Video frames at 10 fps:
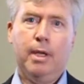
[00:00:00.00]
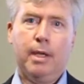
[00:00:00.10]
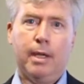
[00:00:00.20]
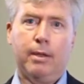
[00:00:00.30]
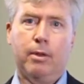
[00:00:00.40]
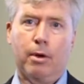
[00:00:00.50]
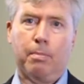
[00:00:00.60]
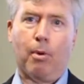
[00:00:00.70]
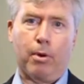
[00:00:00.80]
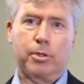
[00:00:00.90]
in their
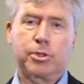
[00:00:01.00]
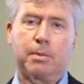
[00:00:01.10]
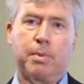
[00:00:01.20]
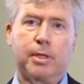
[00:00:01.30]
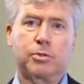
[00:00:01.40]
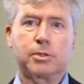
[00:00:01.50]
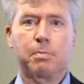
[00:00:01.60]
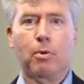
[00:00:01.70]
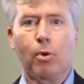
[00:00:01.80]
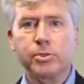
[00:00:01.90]
partnership interest,
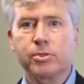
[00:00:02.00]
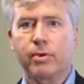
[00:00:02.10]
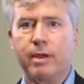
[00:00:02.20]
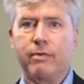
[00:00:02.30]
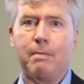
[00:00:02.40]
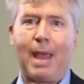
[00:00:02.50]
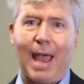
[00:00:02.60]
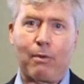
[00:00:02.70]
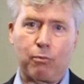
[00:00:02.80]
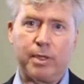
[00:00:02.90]
but also give them
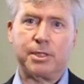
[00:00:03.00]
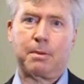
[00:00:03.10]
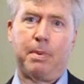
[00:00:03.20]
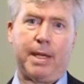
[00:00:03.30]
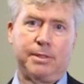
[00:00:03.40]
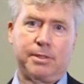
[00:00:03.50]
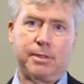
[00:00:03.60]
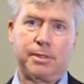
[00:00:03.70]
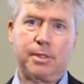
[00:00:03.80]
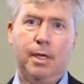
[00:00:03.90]
at-risk
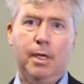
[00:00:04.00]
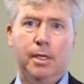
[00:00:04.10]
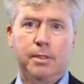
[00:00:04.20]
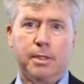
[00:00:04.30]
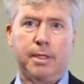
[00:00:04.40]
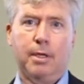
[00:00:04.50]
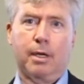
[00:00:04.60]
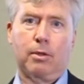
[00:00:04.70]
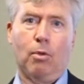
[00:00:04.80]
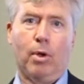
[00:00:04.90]
basis to
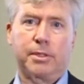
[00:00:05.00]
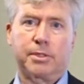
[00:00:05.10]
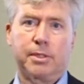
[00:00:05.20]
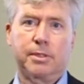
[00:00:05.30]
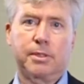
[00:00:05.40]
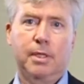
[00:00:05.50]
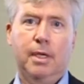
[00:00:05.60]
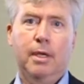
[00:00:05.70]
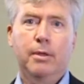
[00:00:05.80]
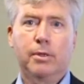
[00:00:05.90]
deduct losses.
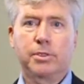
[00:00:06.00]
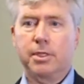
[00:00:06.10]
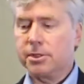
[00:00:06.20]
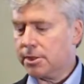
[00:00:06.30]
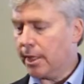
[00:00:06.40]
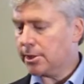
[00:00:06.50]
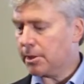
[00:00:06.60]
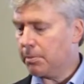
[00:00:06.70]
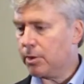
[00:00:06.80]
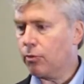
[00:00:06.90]
There's a
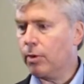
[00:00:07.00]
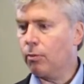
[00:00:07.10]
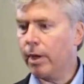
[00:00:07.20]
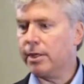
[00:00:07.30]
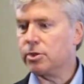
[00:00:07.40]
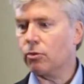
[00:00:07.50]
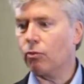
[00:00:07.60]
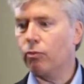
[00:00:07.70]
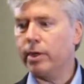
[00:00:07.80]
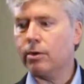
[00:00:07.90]
distinction between what is
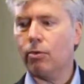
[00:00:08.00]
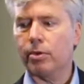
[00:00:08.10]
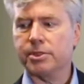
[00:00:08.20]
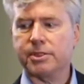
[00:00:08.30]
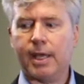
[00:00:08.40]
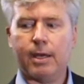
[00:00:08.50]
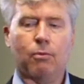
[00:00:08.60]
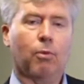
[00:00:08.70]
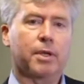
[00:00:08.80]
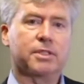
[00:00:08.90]
recourse debt
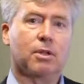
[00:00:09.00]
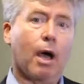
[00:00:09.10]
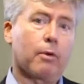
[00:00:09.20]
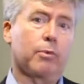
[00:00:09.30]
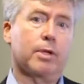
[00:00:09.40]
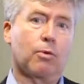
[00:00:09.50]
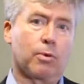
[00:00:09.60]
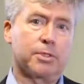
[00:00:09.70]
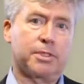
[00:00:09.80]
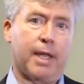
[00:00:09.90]
and what is
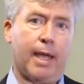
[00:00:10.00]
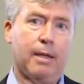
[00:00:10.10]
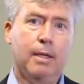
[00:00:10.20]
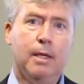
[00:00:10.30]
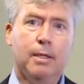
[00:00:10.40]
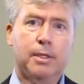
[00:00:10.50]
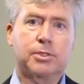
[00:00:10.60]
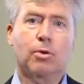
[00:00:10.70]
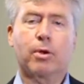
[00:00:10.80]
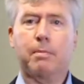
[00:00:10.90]
non-recourse debt.
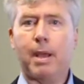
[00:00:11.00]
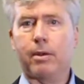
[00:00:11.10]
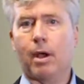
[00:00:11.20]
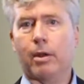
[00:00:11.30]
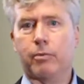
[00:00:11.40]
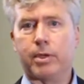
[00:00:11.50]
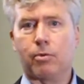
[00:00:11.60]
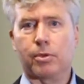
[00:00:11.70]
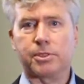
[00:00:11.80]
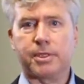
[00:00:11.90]
Let's talk about
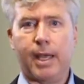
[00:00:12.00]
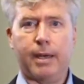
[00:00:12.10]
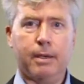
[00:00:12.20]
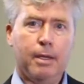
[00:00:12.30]
non-recourse debt.